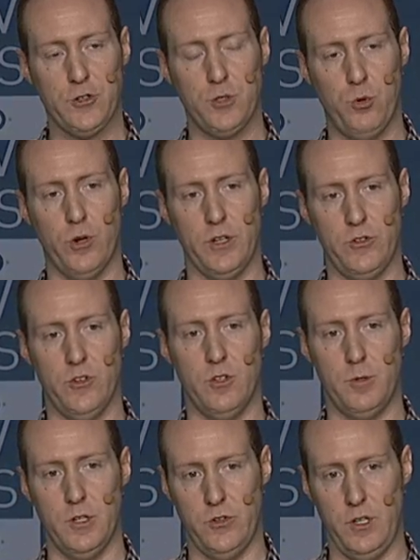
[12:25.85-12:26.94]
reporting system
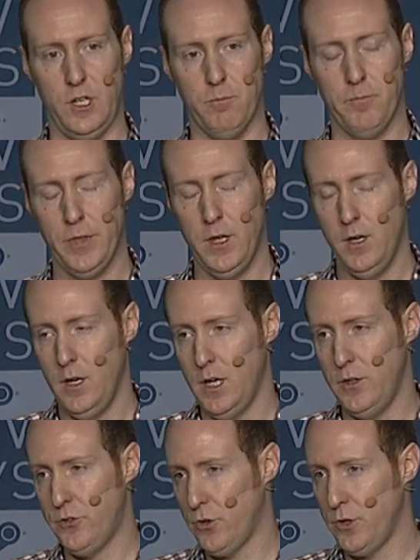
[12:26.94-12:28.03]
to Steam.
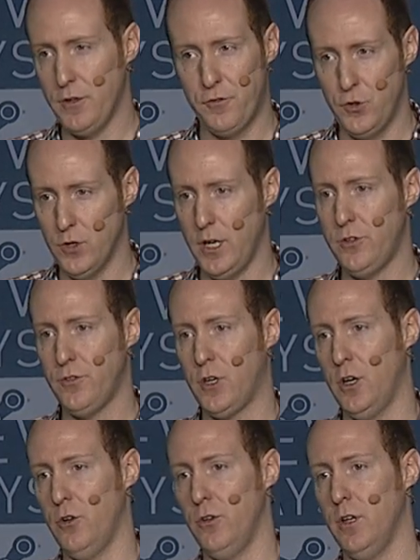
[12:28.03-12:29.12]
And this is only a few lines of
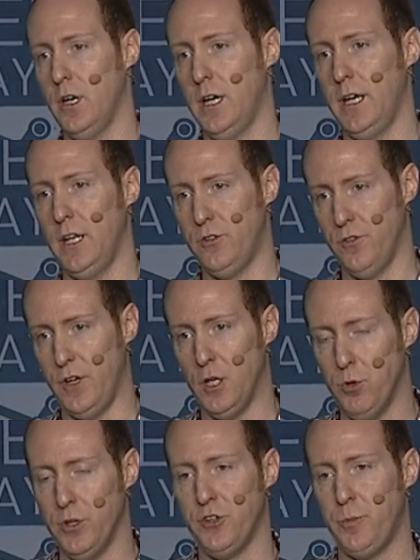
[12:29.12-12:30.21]
code, and it's
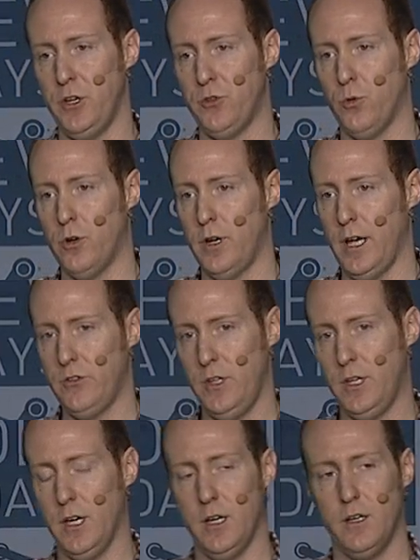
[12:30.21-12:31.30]
available in the Space4
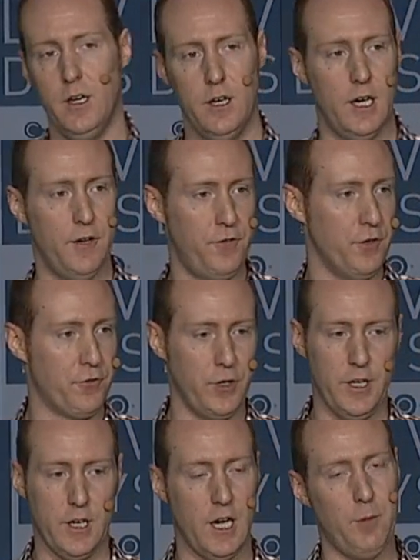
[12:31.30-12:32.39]
SDK. Feel free
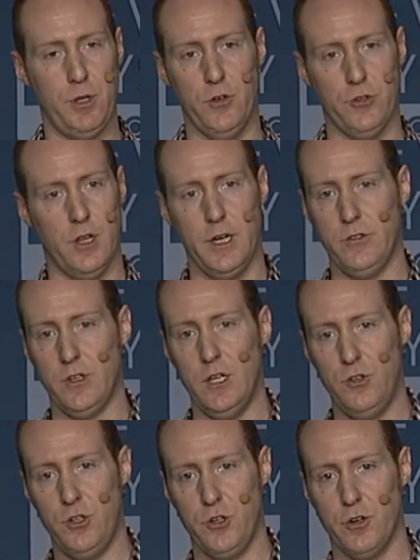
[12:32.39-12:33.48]
to copy those lines
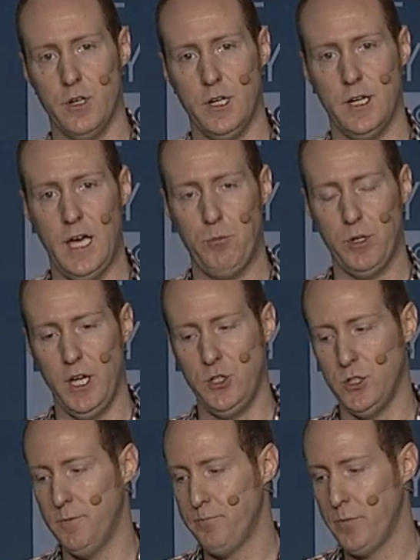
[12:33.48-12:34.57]
into your application.